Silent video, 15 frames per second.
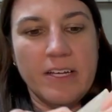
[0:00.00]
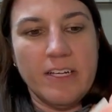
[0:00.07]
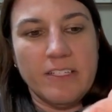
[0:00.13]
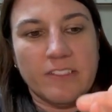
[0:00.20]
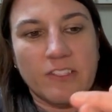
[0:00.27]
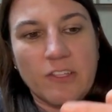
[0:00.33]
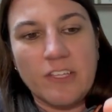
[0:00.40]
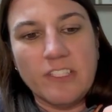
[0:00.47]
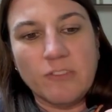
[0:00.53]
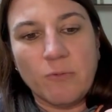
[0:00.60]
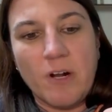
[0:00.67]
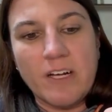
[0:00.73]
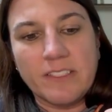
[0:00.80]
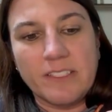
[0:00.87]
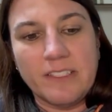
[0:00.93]
So these
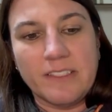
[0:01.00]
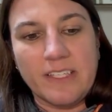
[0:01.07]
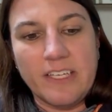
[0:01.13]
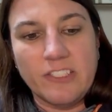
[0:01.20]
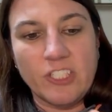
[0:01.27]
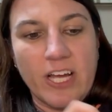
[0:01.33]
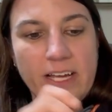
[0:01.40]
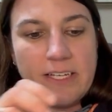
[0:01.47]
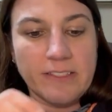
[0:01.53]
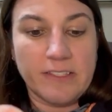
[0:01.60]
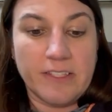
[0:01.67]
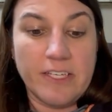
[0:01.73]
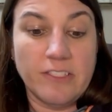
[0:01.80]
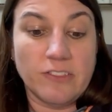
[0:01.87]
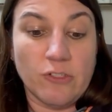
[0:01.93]
Roxy ski jackets,
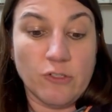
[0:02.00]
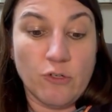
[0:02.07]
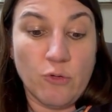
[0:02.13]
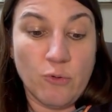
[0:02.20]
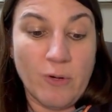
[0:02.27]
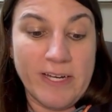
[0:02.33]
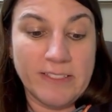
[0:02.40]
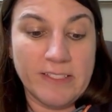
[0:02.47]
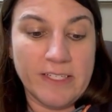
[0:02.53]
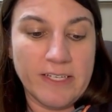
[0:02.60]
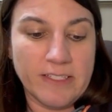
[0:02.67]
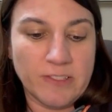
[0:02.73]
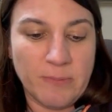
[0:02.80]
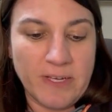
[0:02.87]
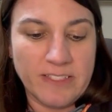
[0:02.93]
these are crazy
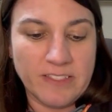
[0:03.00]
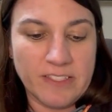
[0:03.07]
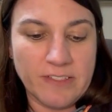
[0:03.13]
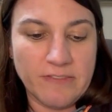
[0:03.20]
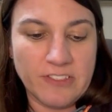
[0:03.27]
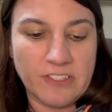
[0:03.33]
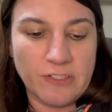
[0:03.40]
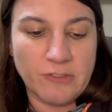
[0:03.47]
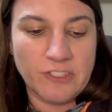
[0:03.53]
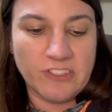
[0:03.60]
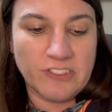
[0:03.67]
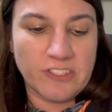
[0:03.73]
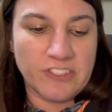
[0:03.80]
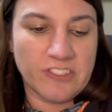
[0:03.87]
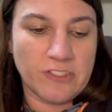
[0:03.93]
expensive. So
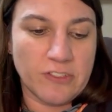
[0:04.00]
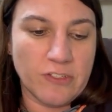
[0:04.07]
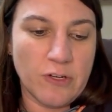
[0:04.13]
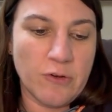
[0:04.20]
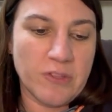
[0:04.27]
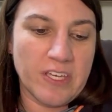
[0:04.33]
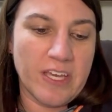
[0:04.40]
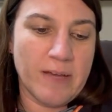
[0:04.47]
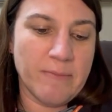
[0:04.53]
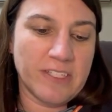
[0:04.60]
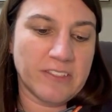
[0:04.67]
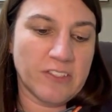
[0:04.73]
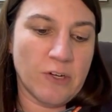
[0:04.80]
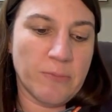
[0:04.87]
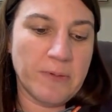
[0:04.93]
just to know, the
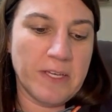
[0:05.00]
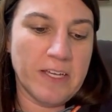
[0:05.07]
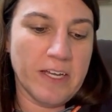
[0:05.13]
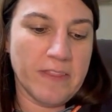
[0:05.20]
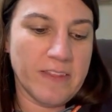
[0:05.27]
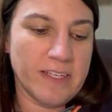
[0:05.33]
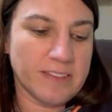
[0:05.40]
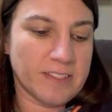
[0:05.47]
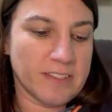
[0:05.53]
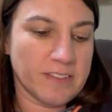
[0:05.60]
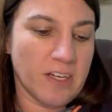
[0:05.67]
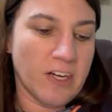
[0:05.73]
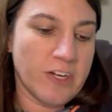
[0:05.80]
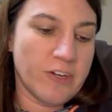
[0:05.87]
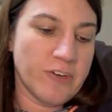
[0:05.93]
MSRP on this is
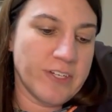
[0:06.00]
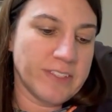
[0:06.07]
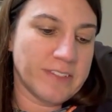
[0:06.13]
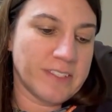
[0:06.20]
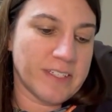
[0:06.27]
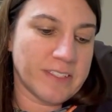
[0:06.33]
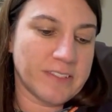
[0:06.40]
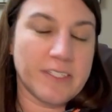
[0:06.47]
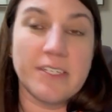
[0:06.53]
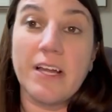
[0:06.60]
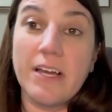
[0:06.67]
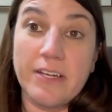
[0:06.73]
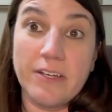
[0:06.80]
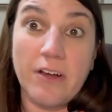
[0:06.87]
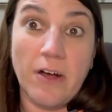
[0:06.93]

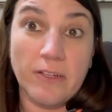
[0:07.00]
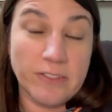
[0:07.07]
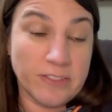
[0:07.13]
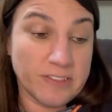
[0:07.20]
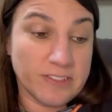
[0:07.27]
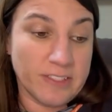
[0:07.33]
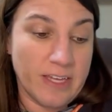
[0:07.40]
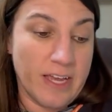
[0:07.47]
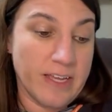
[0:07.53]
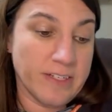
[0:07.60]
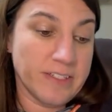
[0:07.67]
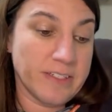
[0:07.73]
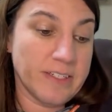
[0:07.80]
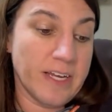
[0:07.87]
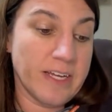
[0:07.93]

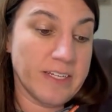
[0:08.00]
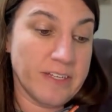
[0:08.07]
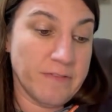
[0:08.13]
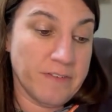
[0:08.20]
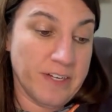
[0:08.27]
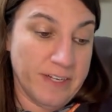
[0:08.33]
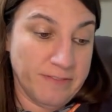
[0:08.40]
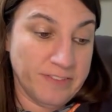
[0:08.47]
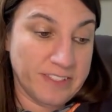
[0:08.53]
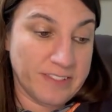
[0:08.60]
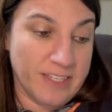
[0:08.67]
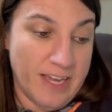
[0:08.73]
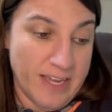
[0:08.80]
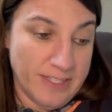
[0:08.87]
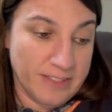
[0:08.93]

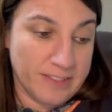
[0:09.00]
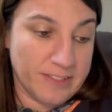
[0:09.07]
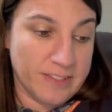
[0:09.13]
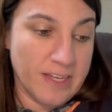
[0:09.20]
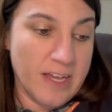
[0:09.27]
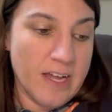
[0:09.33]
$169.95.